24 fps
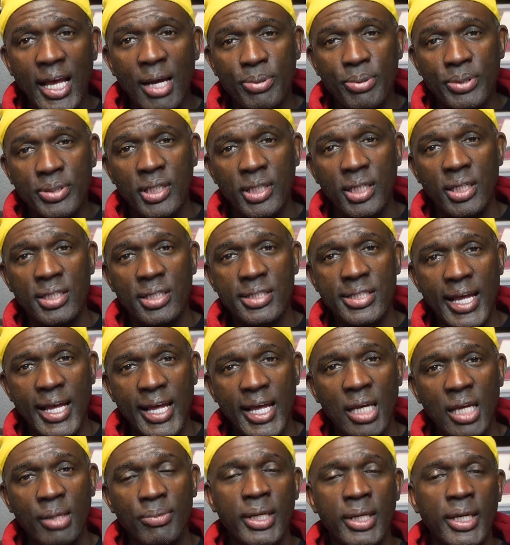of the
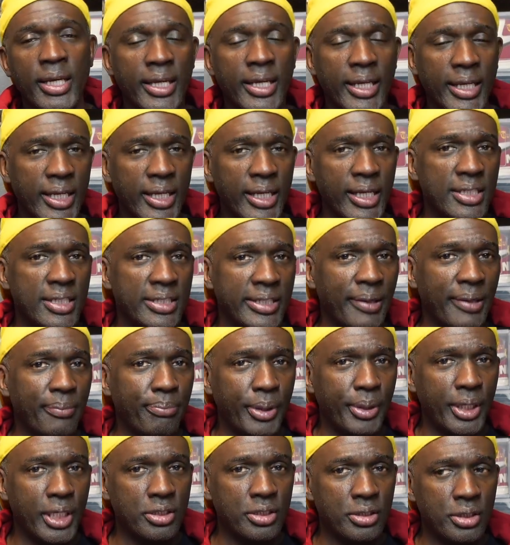time, it is a
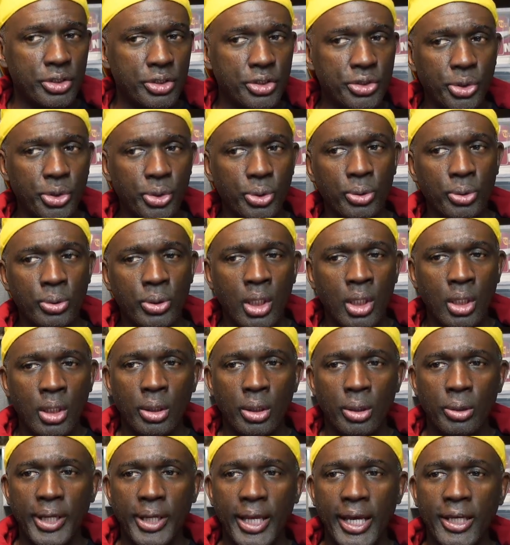business tool,
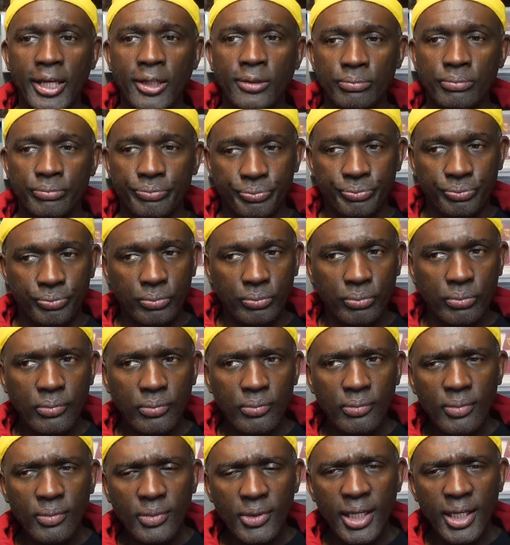okay?
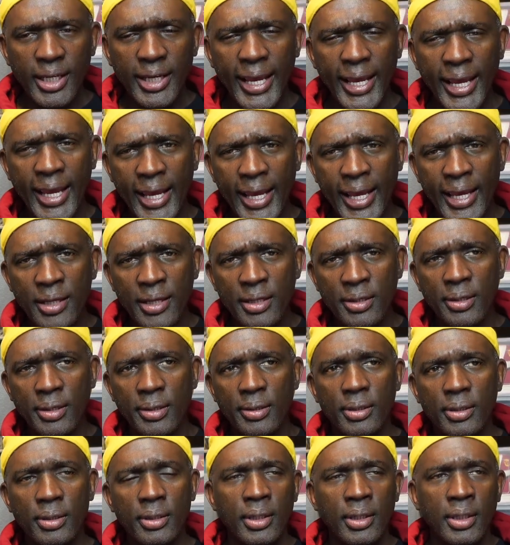And
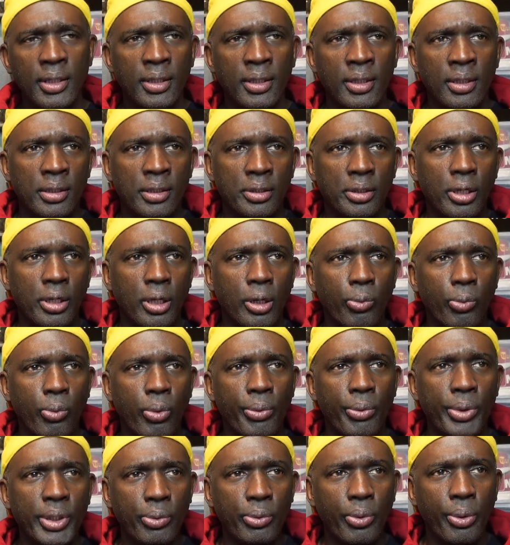you know,
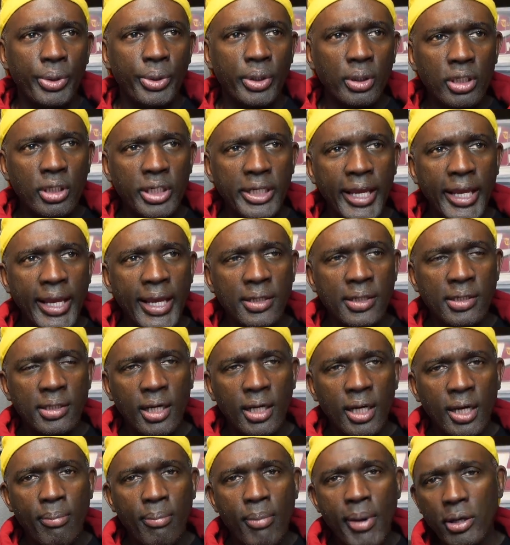when we look at
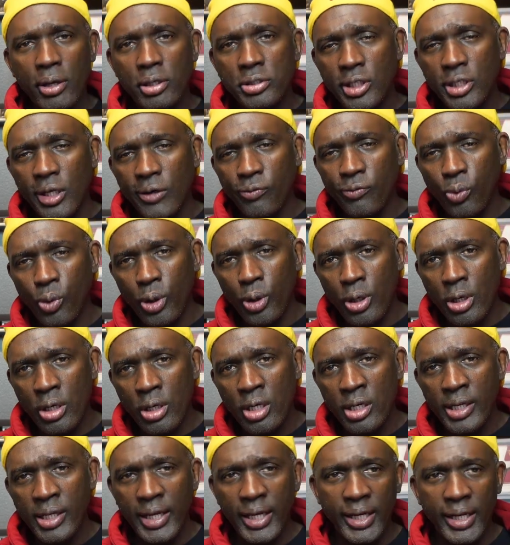Microsoft
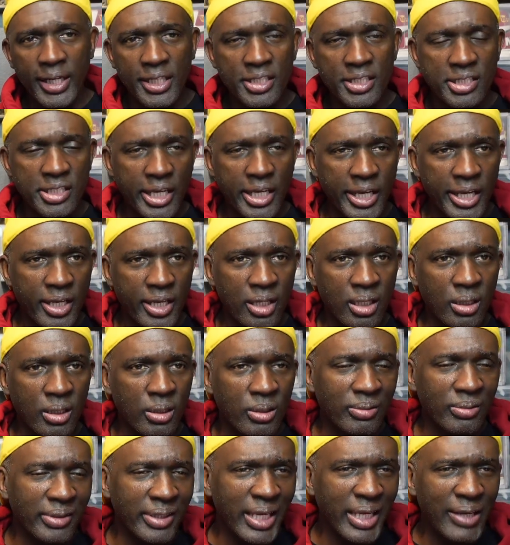Word and
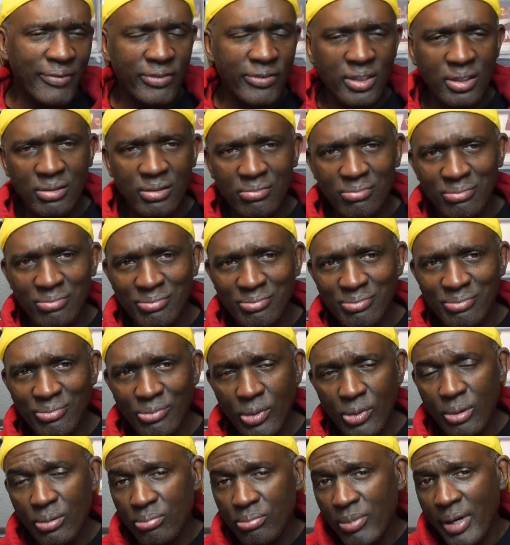Excel,
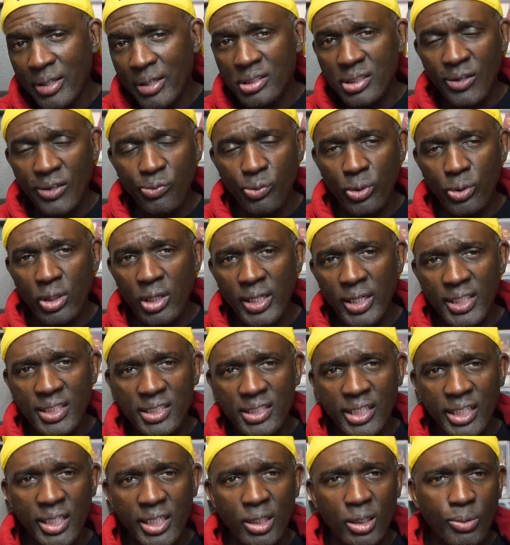Microsoft Word,
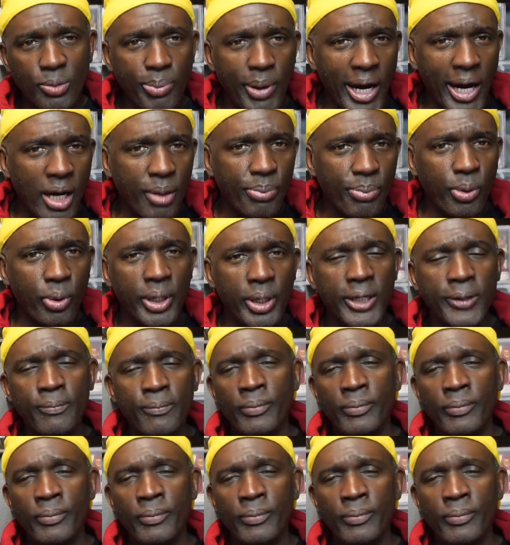Excel, PowerPoint,